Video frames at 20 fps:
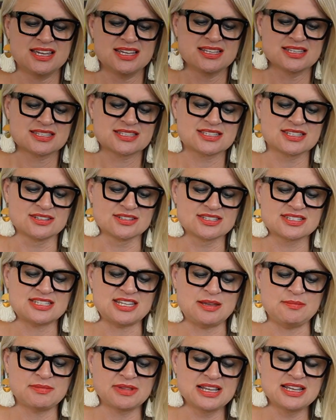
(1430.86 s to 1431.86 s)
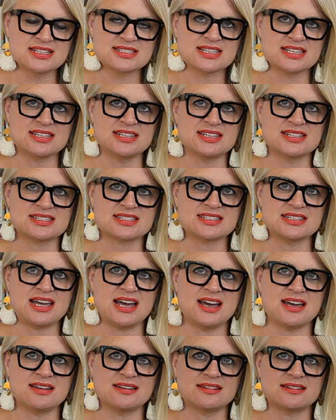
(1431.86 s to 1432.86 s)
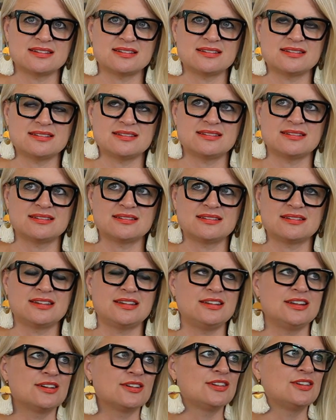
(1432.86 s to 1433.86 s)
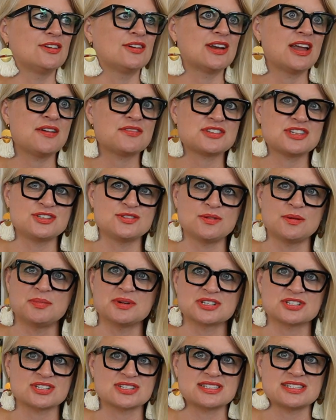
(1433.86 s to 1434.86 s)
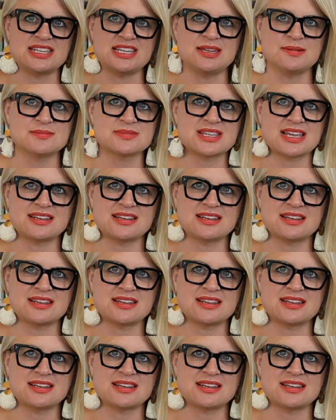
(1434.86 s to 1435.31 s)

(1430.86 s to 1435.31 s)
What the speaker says: still seamless and it's not, you don't have to do a bunch of seams.